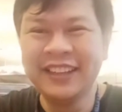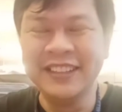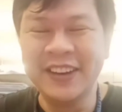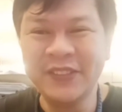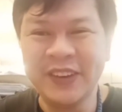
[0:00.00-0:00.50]

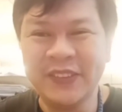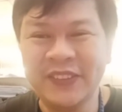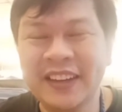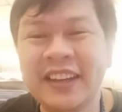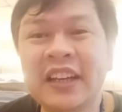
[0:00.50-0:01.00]
Yeah,
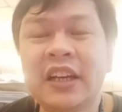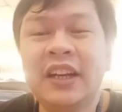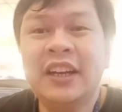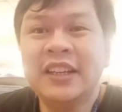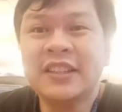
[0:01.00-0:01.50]
baby.
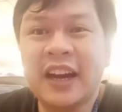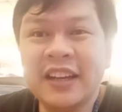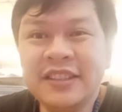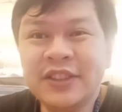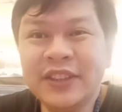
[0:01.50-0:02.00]
So how
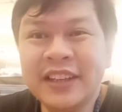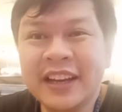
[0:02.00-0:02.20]
you doing